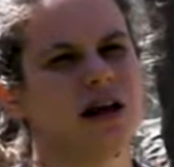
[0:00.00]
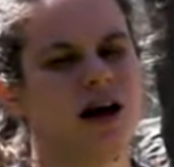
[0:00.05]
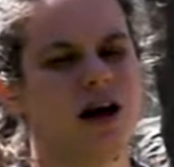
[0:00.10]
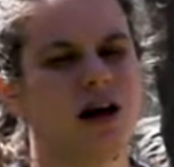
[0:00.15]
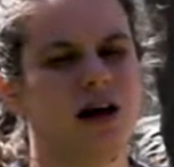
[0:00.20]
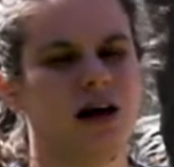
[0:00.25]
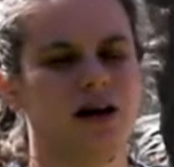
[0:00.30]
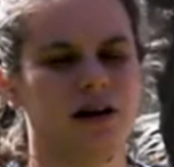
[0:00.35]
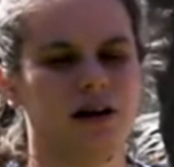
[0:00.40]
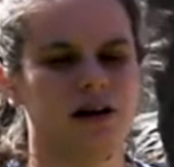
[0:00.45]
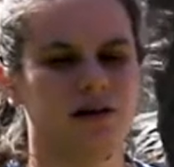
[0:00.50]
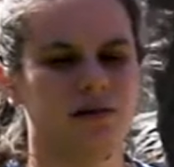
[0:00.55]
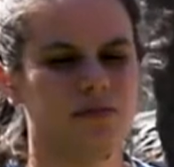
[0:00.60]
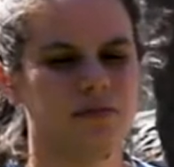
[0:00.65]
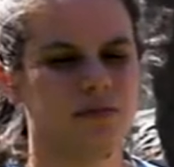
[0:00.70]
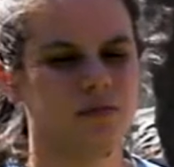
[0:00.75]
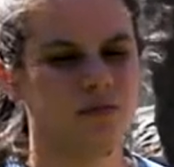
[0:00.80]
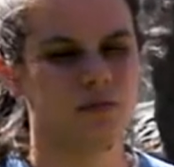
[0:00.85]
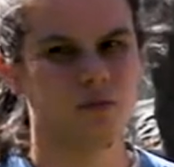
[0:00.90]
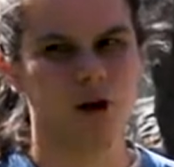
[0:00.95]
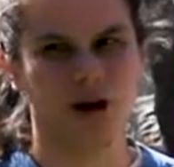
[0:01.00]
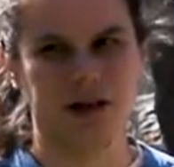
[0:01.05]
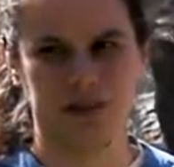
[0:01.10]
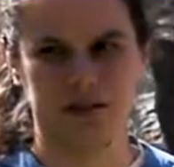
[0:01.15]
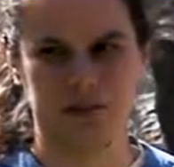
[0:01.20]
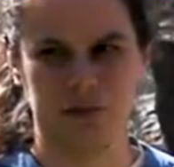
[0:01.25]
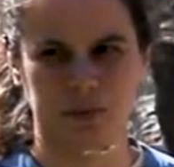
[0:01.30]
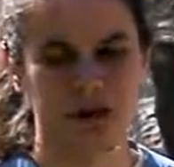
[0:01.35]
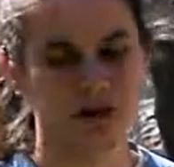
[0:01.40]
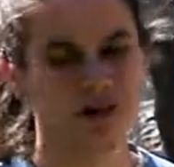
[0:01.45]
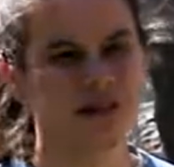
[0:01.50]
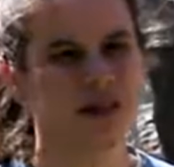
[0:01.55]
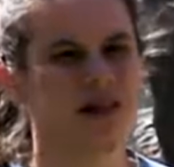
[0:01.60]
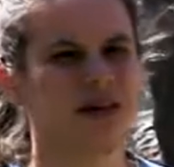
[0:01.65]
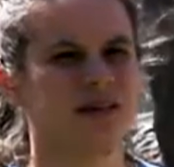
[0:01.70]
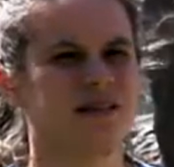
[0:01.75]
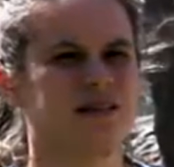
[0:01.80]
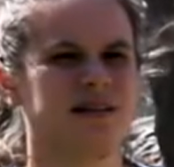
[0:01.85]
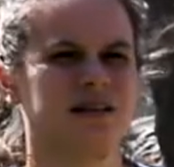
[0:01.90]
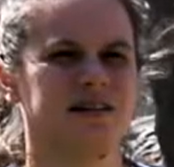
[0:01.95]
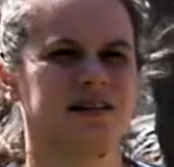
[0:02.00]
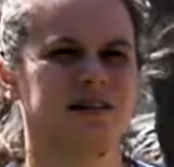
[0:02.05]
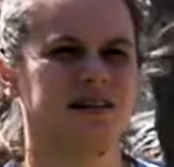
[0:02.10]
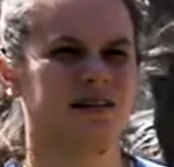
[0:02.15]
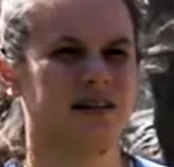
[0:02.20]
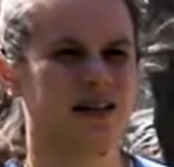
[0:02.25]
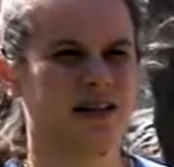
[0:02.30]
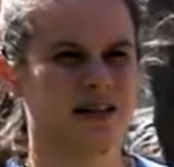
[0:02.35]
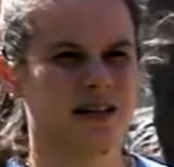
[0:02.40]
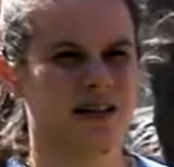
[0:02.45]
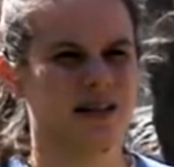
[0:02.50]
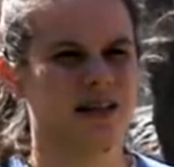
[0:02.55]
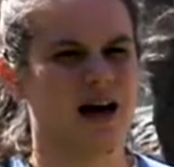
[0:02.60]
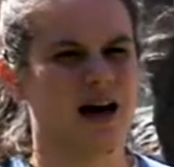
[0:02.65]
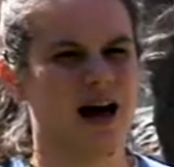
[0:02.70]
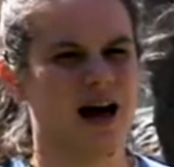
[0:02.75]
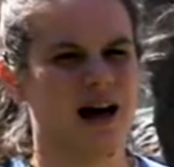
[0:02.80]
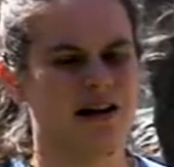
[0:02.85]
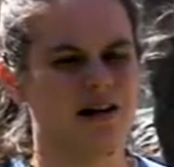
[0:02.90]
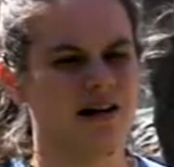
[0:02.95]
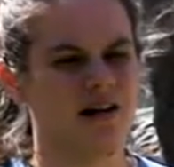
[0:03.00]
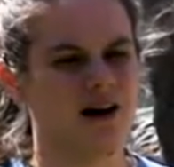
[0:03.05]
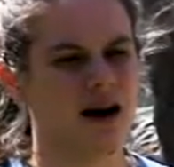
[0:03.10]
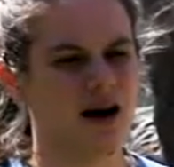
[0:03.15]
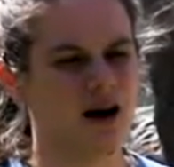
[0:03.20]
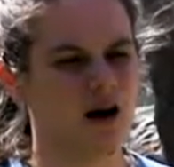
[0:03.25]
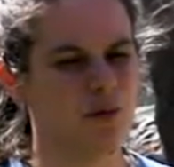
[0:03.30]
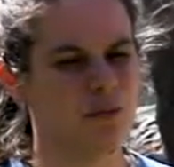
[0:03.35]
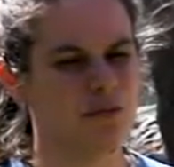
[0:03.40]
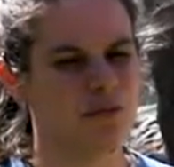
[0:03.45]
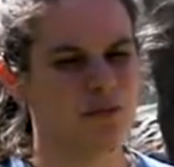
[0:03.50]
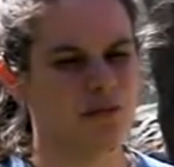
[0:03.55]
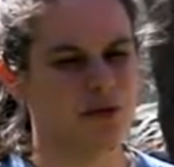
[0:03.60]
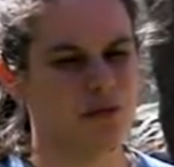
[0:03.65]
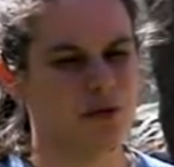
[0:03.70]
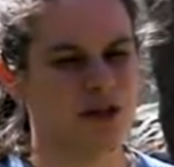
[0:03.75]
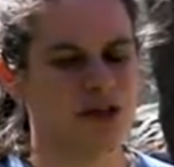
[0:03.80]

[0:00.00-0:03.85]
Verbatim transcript: and run into buildings and things like that. And um, we